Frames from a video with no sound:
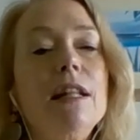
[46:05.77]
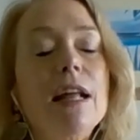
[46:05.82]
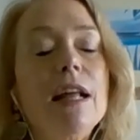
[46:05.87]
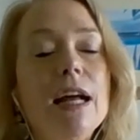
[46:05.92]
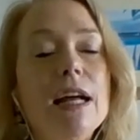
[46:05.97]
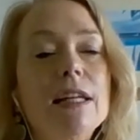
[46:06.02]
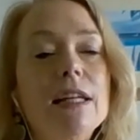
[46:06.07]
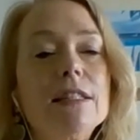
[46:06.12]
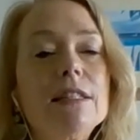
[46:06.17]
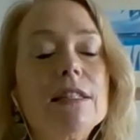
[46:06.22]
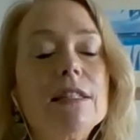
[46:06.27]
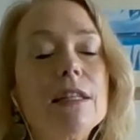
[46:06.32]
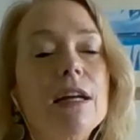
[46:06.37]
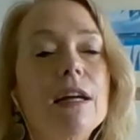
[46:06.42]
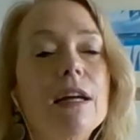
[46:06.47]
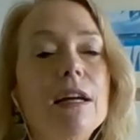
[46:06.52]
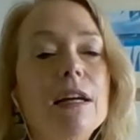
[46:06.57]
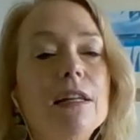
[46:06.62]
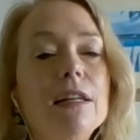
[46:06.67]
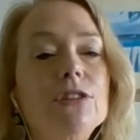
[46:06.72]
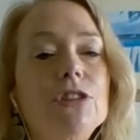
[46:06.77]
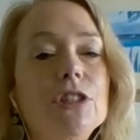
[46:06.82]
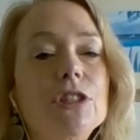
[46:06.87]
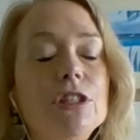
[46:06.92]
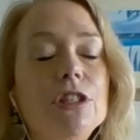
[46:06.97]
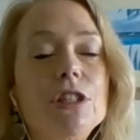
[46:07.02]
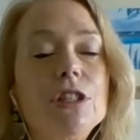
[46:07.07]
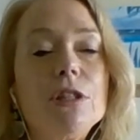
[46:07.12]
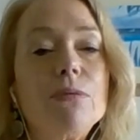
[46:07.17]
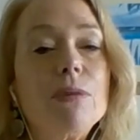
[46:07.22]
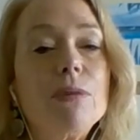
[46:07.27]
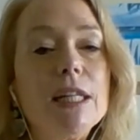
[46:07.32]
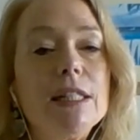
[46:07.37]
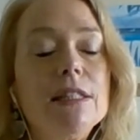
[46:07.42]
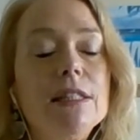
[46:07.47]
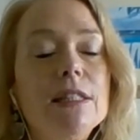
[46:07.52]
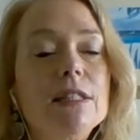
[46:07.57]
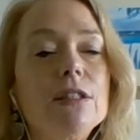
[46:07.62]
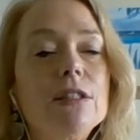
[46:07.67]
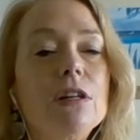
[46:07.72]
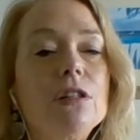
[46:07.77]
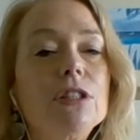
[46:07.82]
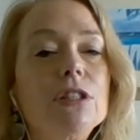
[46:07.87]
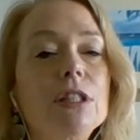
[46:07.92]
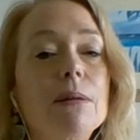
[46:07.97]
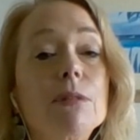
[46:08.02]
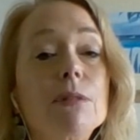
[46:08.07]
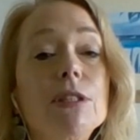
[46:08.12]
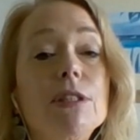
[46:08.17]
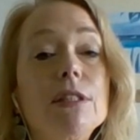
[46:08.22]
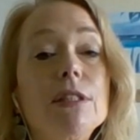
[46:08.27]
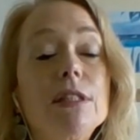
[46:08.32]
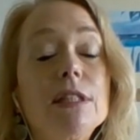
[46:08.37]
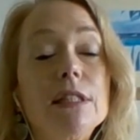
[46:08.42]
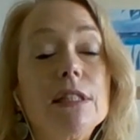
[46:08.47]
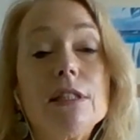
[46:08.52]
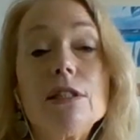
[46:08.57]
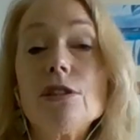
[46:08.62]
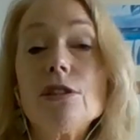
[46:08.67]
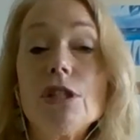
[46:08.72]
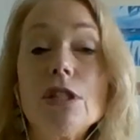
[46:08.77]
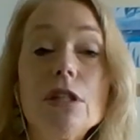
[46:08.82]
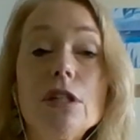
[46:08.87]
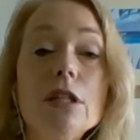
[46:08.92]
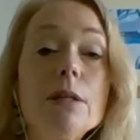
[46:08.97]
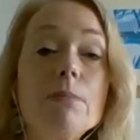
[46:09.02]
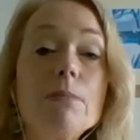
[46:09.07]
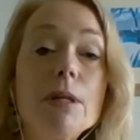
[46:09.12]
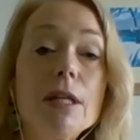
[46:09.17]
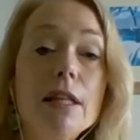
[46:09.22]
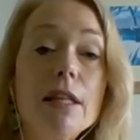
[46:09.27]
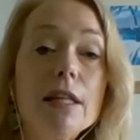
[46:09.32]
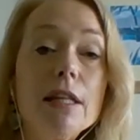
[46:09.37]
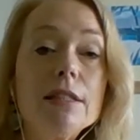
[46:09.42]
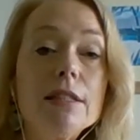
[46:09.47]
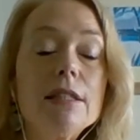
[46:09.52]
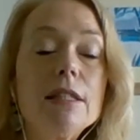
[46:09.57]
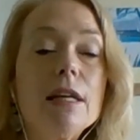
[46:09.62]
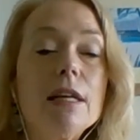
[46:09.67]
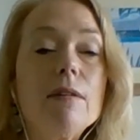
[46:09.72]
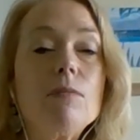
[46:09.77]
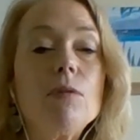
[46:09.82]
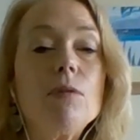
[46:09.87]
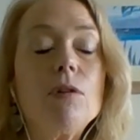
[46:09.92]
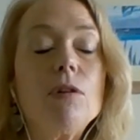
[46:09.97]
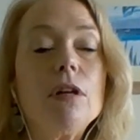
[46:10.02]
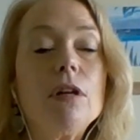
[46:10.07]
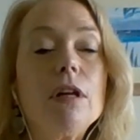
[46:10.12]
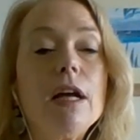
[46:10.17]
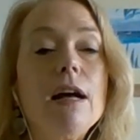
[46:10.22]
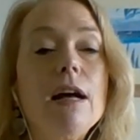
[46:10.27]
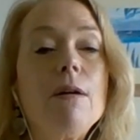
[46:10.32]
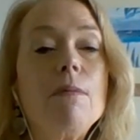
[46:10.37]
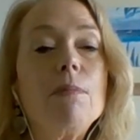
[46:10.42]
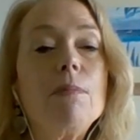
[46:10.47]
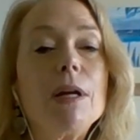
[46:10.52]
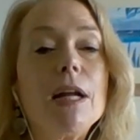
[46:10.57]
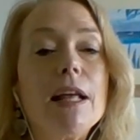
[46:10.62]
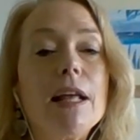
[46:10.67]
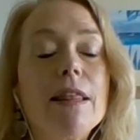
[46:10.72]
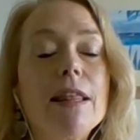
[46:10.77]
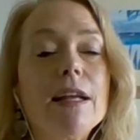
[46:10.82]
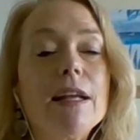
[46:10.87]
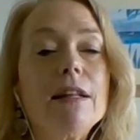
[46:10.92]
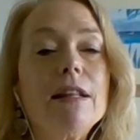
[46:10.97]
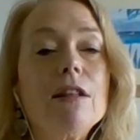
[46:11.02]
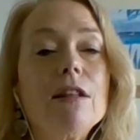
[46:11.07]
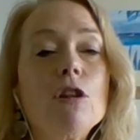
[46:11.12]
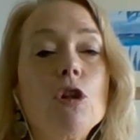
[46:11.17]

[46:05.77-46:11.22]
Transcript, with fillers: that uh, just erases alzheimer's disease there'll certainly be things that will help but i think